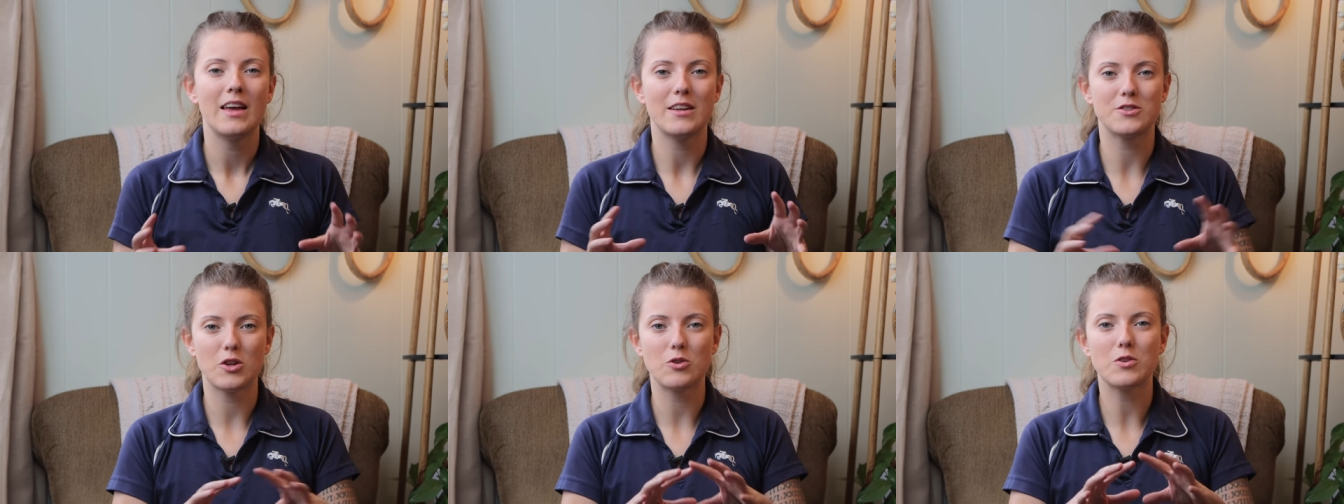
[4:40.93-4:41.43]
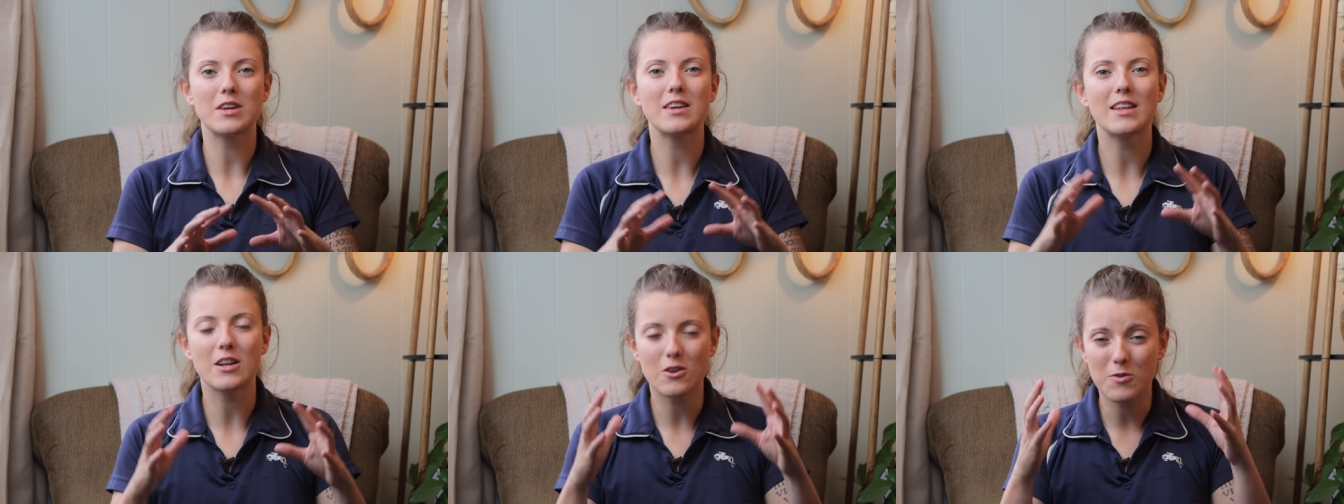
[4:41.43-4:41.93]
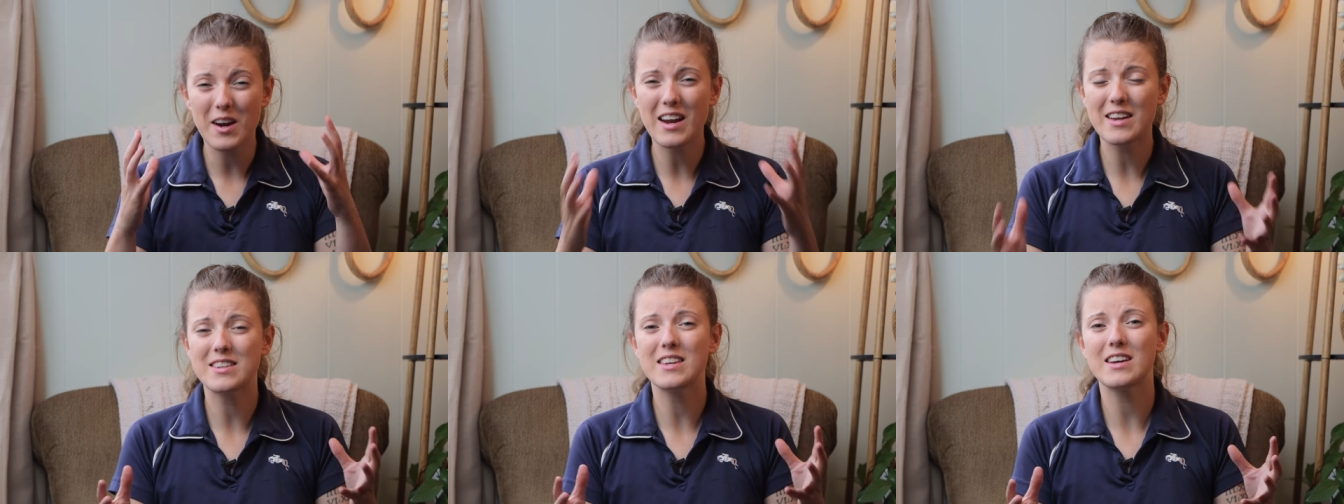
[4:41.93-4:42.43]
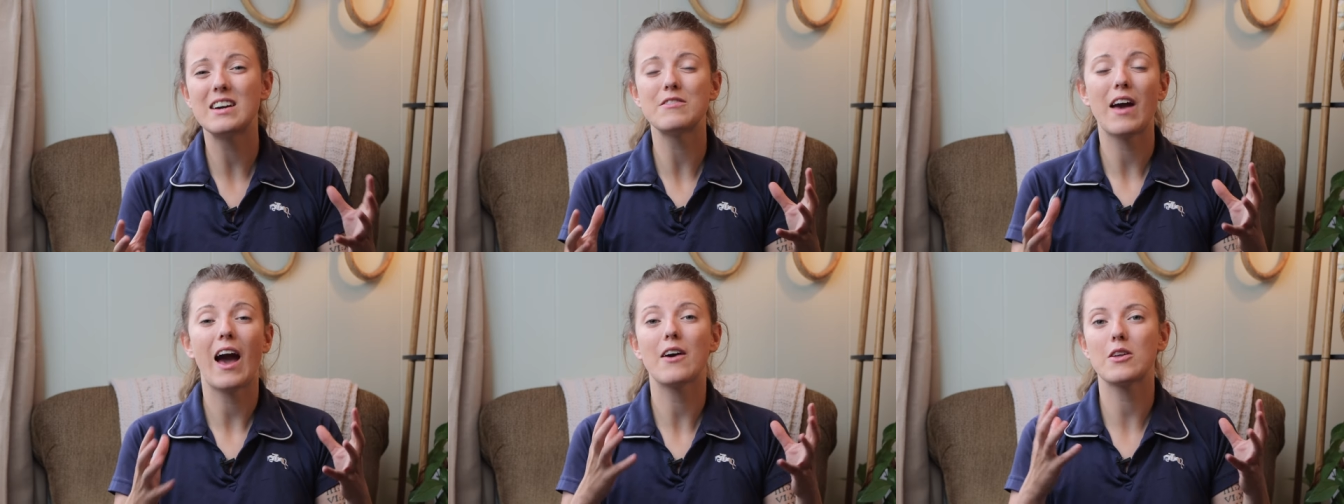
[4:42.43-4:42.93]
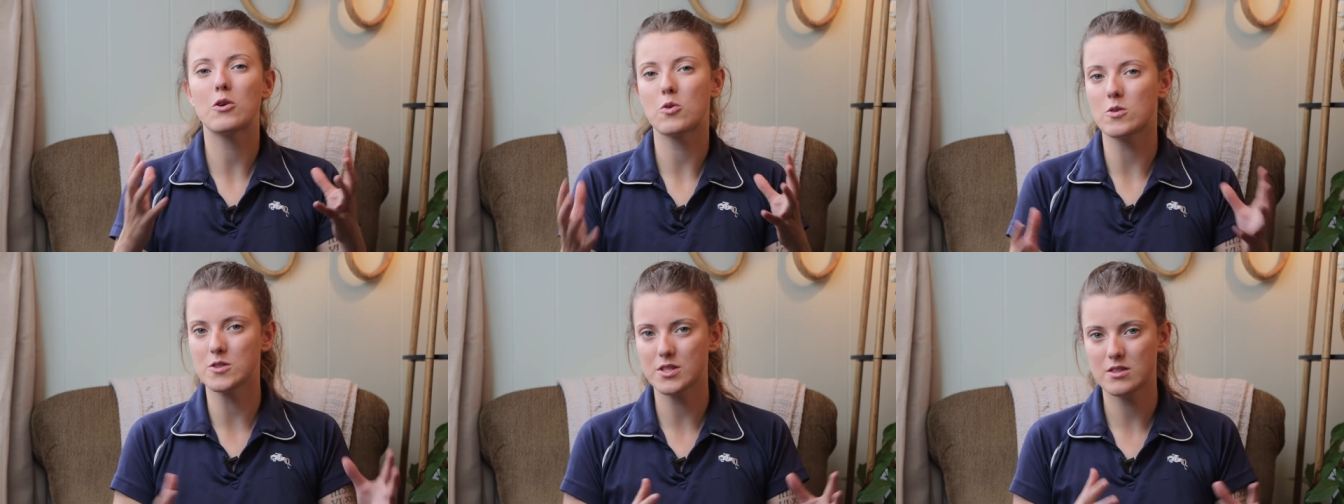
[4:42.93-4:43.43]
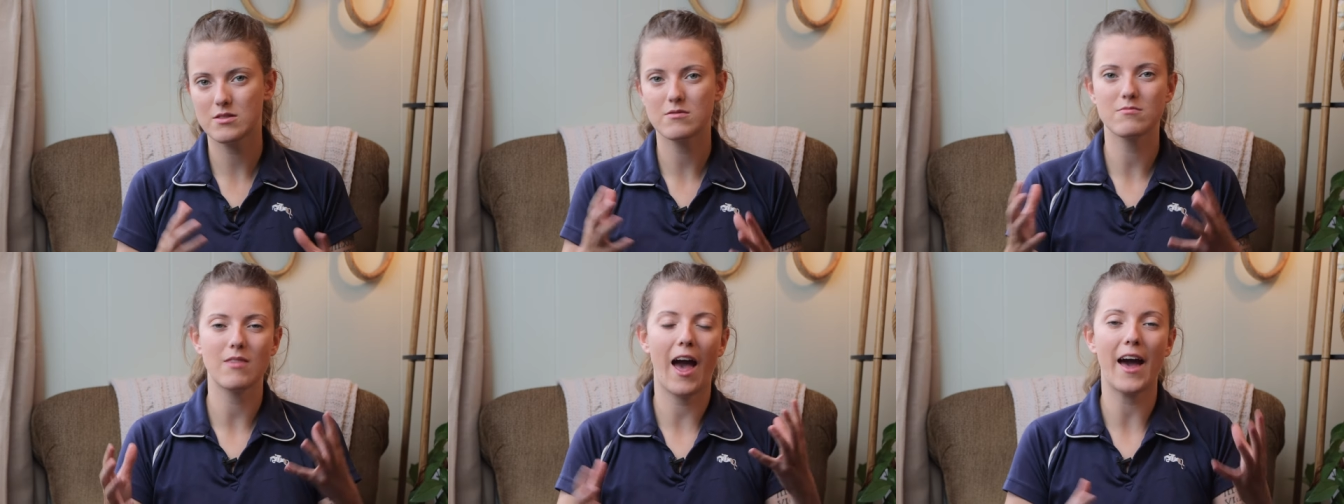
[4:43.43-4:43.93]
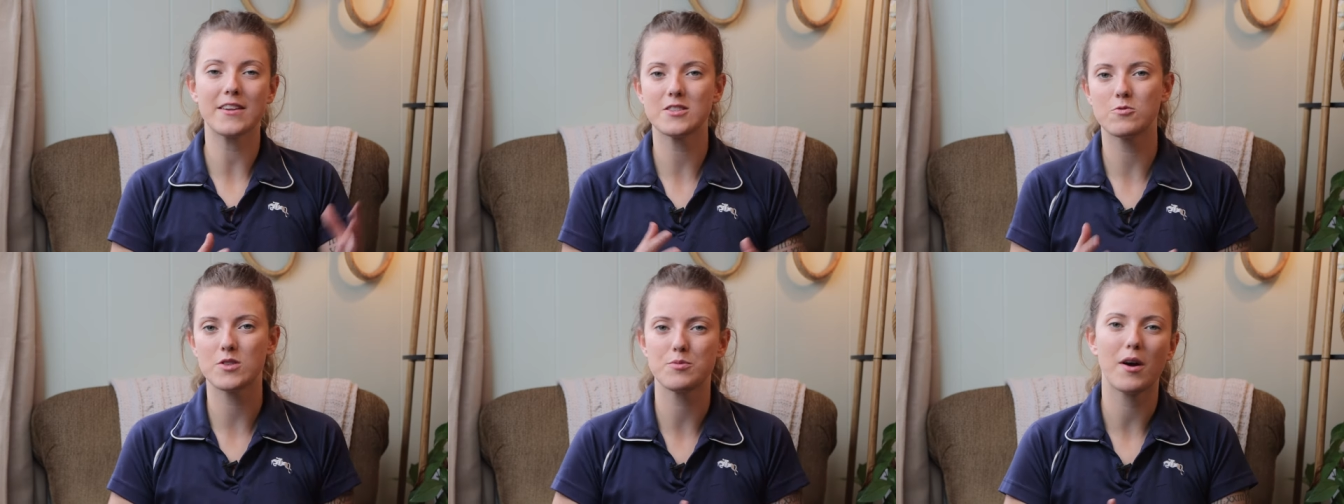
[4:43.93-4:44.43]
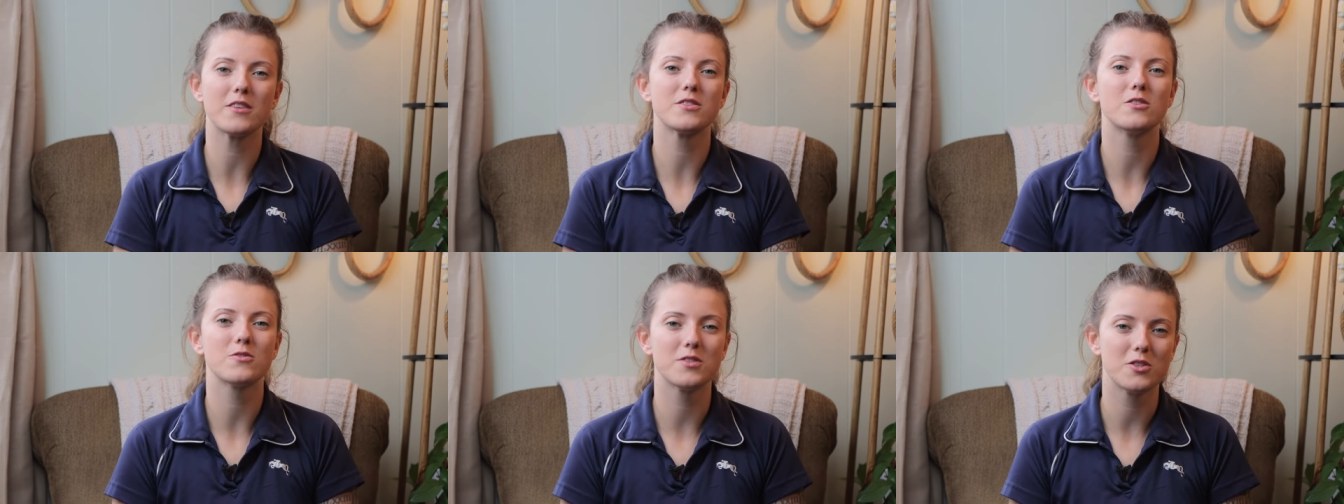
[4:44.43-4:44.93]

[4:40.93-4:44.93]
And so you can get a great idea of how that horse acts and responds in those